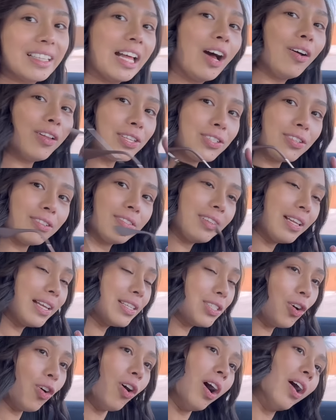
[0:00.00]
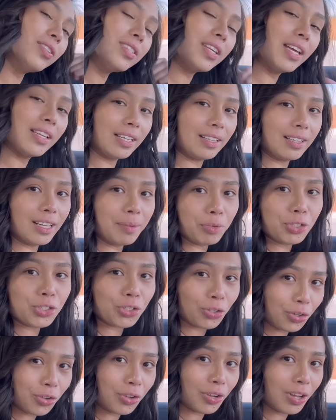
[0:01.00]
Now let's, let's go outside and let me
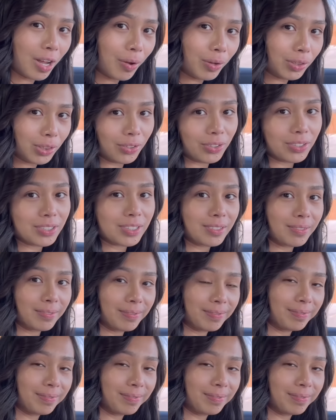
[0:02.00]
show you how it looks.